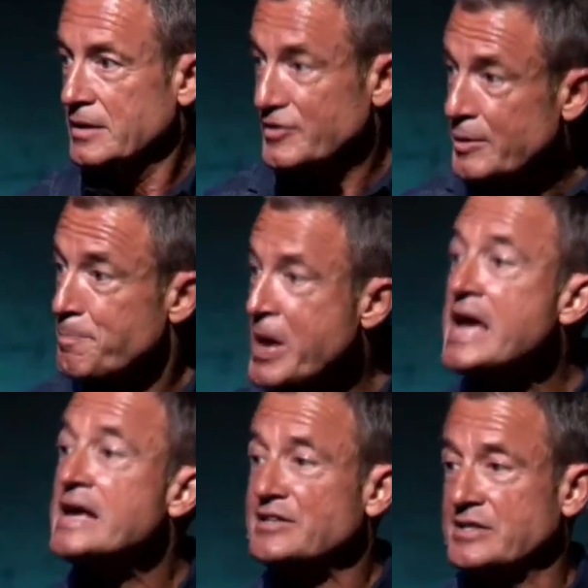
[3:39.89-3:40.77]
The
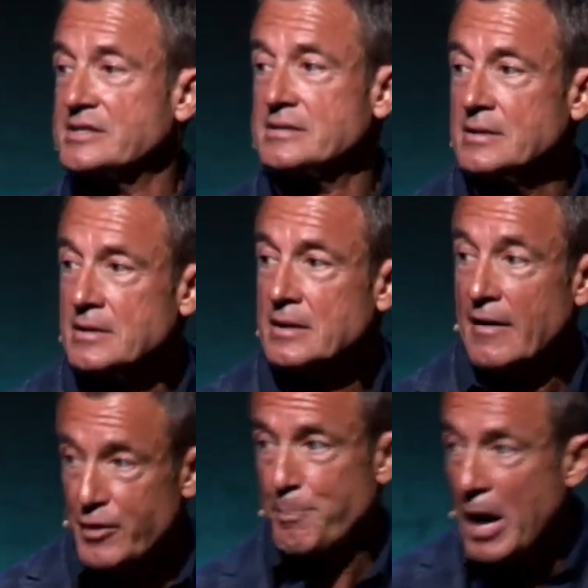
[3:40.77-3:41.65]
peace
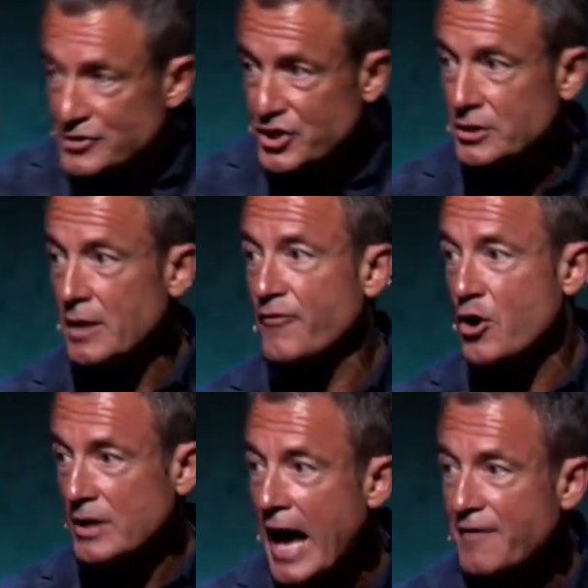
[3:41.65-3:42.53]
of the puzzle of
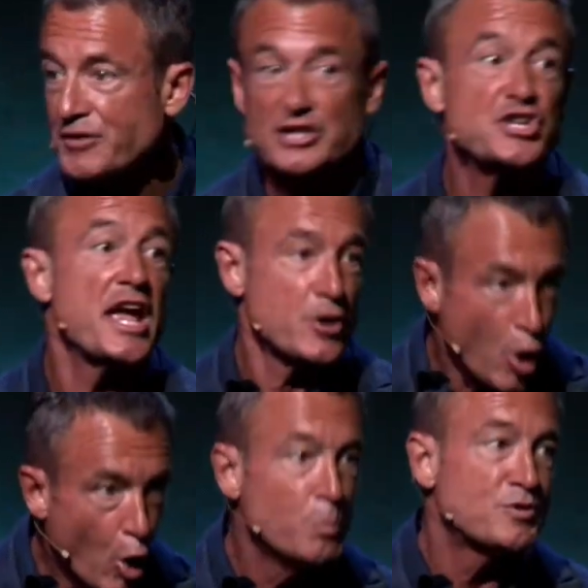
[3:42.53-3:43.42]
her life that she had
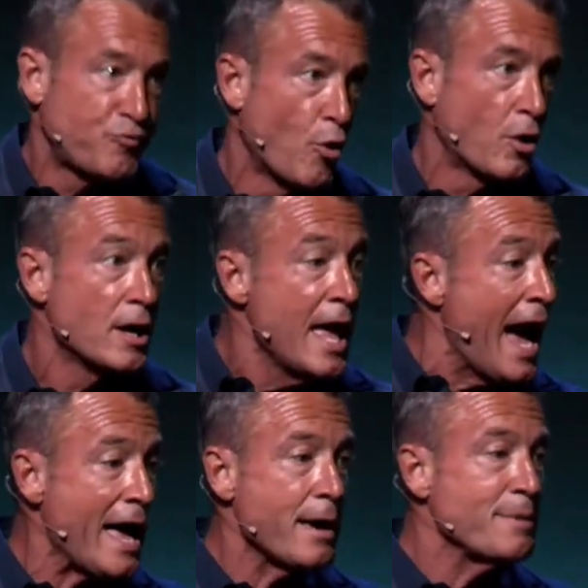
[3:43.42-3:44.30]
hoped for.
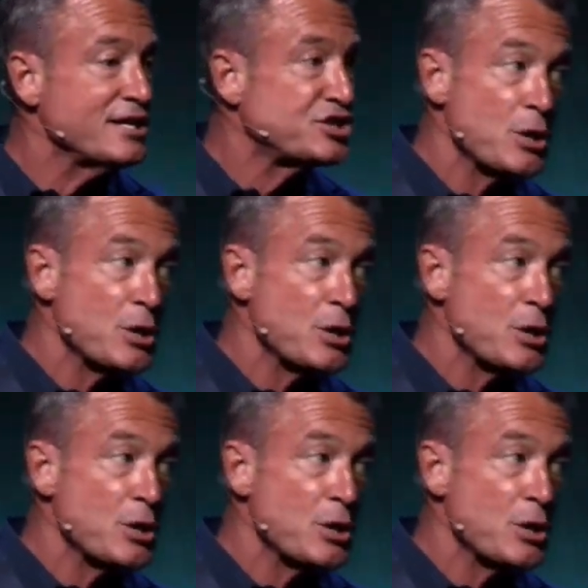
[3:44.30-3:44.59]
I mean,